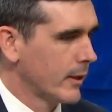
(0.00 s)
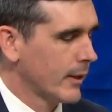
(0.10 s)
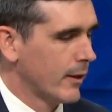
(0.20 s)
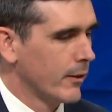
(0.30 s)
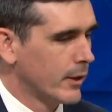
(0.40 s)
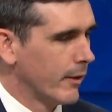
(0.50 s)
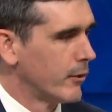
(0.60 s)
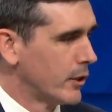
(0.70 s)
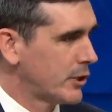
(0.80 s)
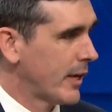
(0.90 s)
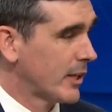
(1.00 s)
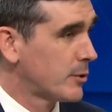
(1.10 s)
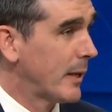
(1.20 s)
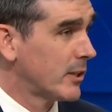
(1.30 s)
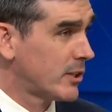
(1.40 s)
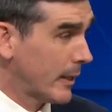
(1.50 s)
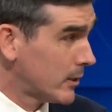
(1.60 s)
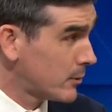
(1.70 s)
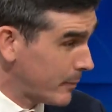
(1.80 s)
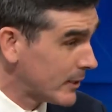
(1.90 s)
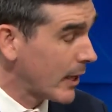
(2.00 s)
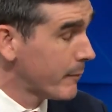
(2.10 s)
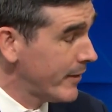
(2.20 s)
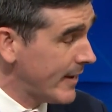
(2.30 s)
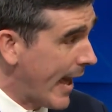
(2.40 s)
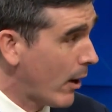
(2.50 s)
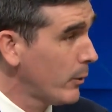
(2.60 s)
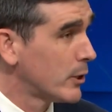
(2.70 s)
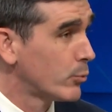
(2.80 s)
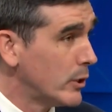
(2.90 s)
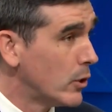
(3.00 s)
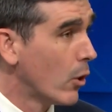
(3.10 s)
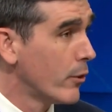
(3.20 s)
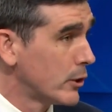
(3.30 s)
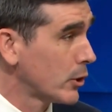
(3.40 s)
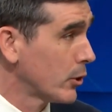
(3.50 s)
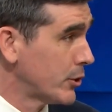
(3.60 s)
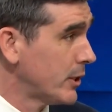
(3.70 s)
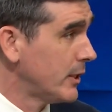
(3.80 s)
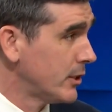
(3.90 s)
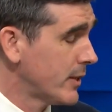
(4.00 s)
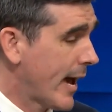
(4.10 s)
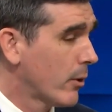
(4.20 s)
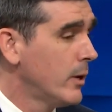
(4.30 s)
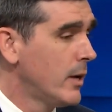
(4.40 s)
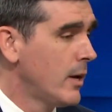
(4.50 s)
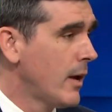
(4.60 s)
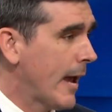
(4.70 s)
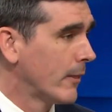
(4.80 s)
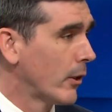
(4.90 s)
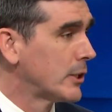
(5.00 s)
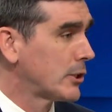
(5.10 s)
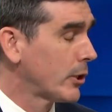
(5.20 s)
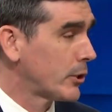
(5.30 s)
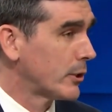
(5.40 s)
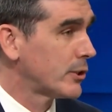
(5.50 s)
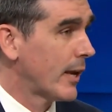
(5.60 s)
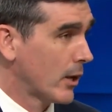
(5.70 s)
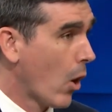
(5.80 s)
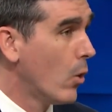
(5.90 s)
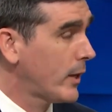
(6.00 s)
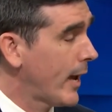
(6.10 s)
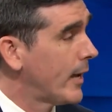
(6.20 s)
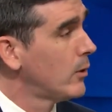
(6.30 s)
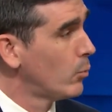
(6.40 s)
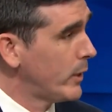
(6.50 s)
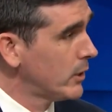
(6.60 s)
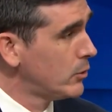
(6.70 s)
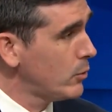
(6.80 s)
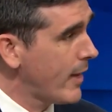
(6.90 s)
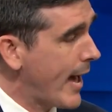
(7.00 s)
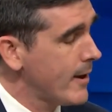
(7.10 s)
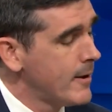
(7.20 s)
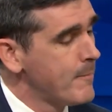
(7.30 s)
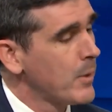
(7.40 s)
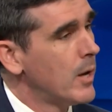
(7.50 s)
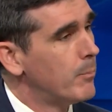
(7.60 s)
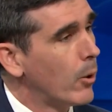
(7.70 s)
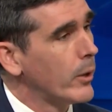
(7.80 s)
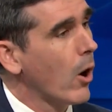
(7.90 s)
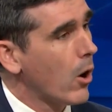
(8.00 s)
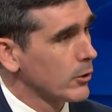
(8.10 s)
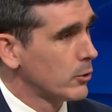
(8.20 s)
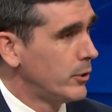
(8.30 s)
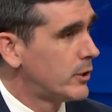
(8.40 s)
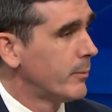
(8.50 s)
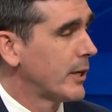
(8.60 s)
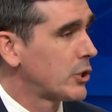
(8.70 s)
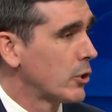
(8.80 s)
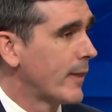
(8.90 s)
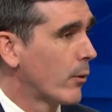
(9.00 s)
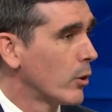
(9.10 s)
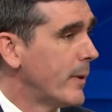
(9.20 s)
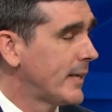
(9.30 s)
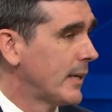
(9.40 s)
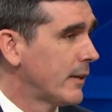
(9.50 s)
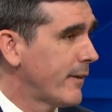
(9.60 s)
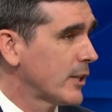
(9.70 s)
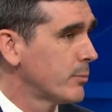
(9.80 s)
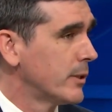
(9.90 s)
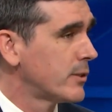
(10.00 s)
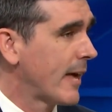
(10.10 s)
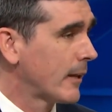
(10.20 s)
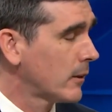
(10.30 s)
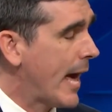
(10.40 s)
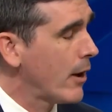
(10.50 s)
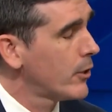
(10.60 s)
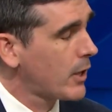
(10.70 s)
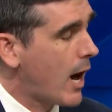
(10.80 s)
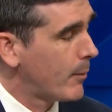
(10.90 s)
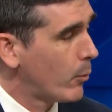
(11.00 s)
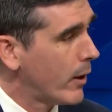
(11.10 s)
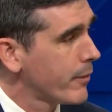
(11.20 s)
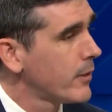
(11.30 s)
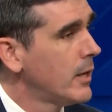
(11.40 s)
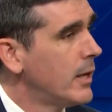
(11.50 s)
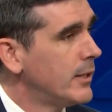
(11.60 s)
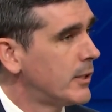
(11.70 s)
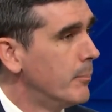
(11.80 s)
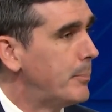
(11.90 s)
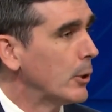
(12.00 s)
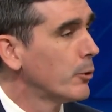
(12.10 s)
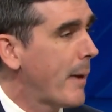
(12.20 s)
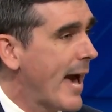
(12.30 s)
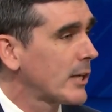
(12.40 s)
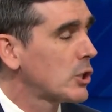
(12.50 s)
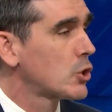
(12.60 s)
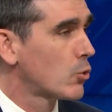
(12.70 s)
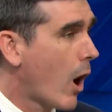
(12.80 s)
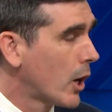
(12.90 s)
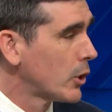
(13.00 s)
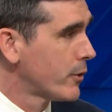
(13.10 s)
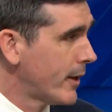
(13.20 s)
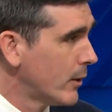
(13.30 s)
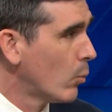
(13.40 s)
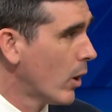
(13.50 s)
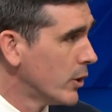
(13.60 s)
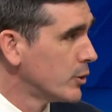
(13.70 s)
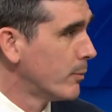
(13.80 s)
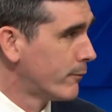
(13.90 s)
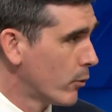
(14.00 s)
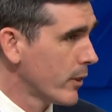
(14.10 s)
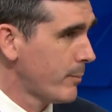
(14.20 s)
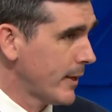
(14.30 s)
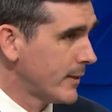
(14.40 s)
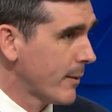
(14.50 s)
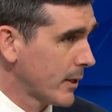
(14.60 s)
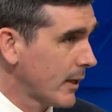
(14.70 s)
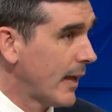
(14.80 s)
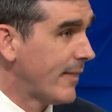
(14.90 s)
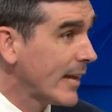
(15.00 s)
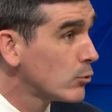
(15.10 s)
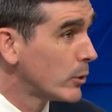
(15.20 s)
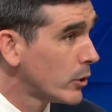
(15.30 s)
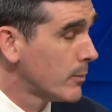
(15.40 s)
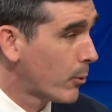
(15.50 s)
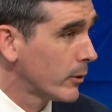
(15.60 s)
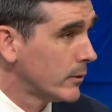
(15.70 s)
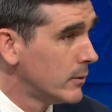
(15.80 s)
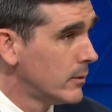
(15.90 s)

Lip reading: think, Ed. The governor saying spend some of it now, because we know there's urgent needs now. And the legislature is saying, okay, we can do that, but we also need to make sure that we're making investments that allow the Commonwealth to build back stronger than it was before the pandemic. And that's really important.